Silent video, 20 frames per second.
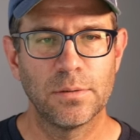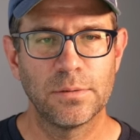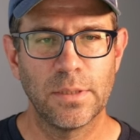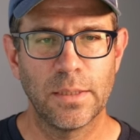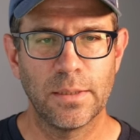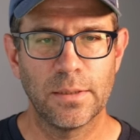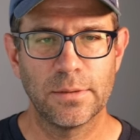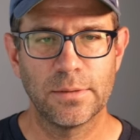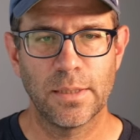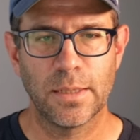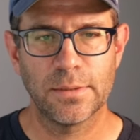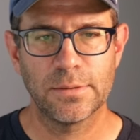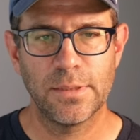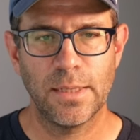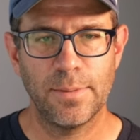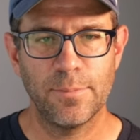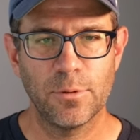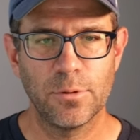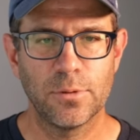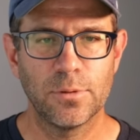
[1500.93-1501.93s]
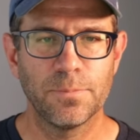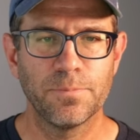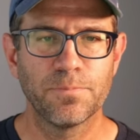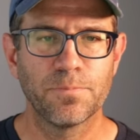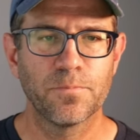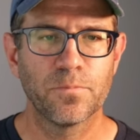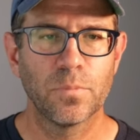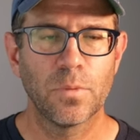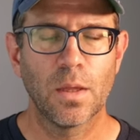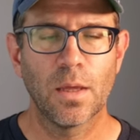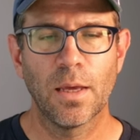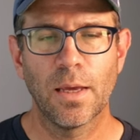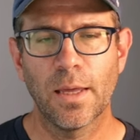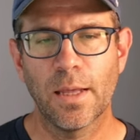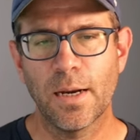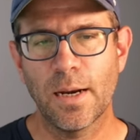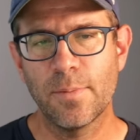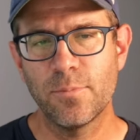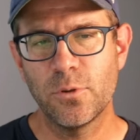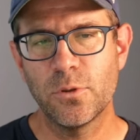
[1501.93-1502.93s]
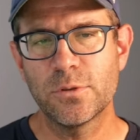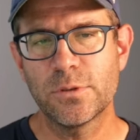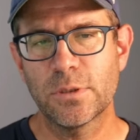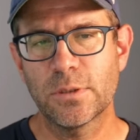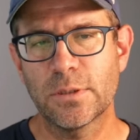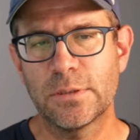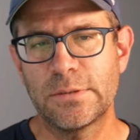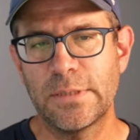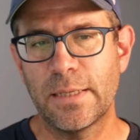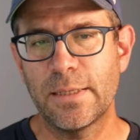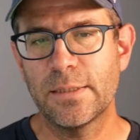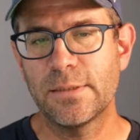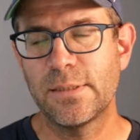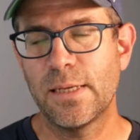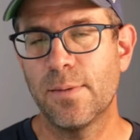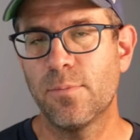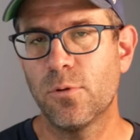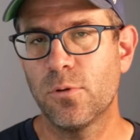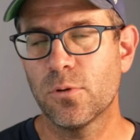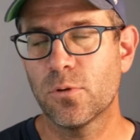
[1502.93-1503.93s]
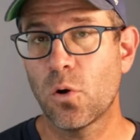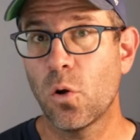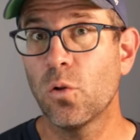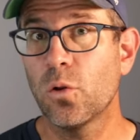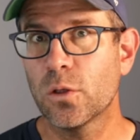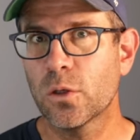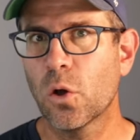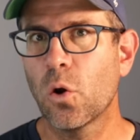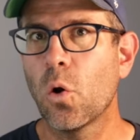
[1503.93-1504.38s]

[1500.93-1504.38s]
data.table. Again, I'm using the data table colon